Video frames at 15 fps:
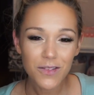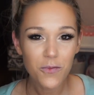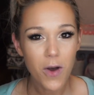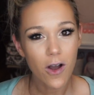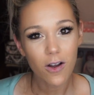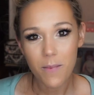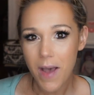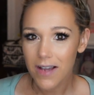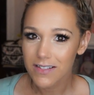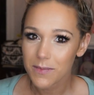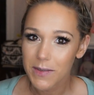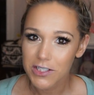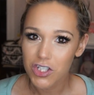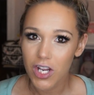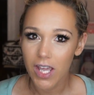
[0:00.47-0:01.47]
welcome back
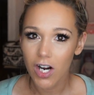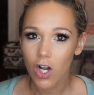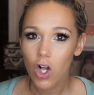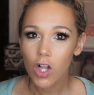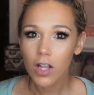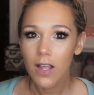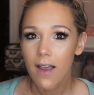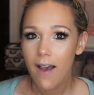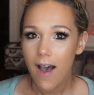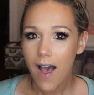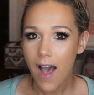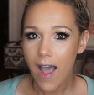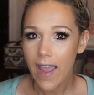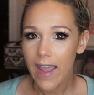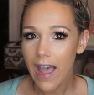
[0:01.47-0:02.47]
to my channel.
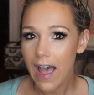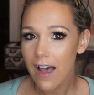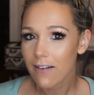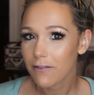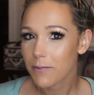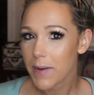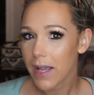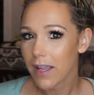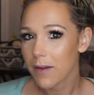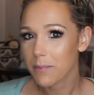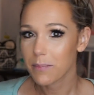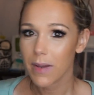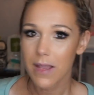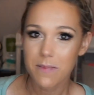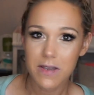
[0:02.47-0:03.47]
I have my
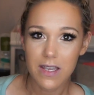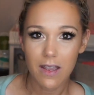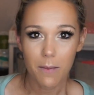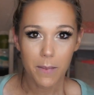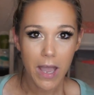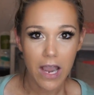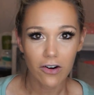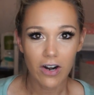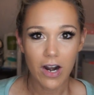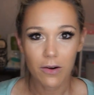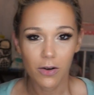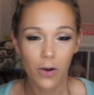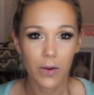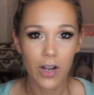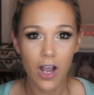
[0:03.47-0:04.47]
baby
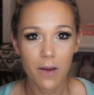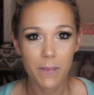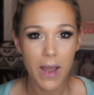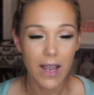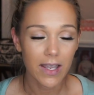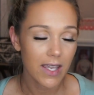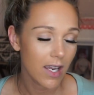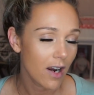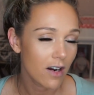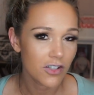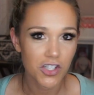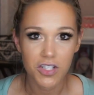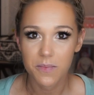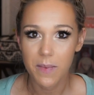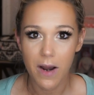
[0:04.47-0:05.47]
background going on back
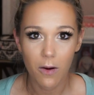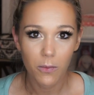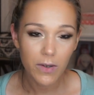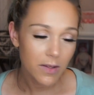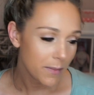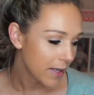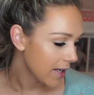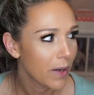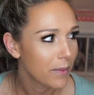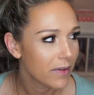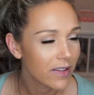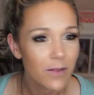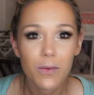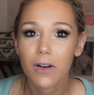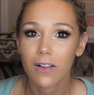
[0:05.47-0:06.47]
here, just bear with me. I'm
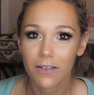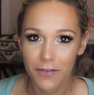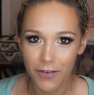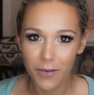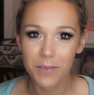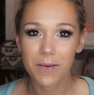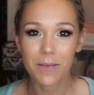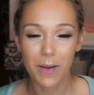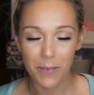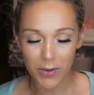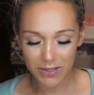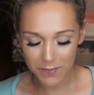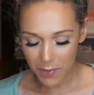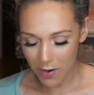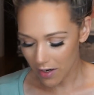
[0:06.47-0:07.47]
in the middle of filming my
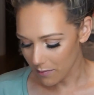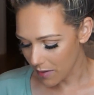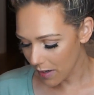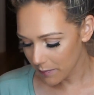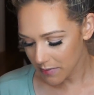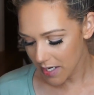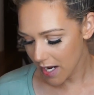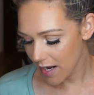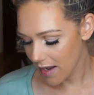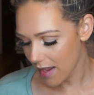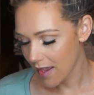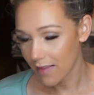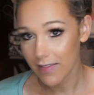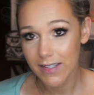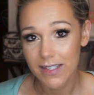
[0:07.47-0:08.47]
postpartum update
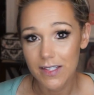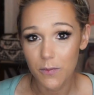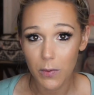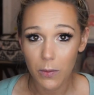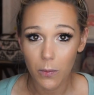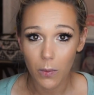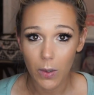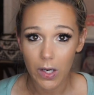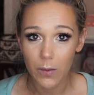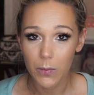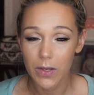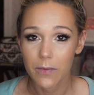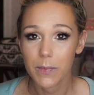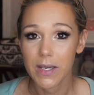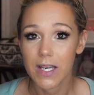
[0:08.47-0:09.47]
and this is what we're working
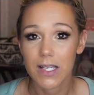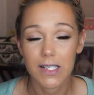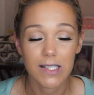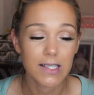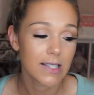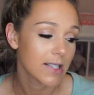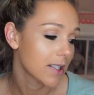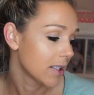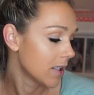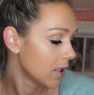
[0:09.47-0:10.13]
with because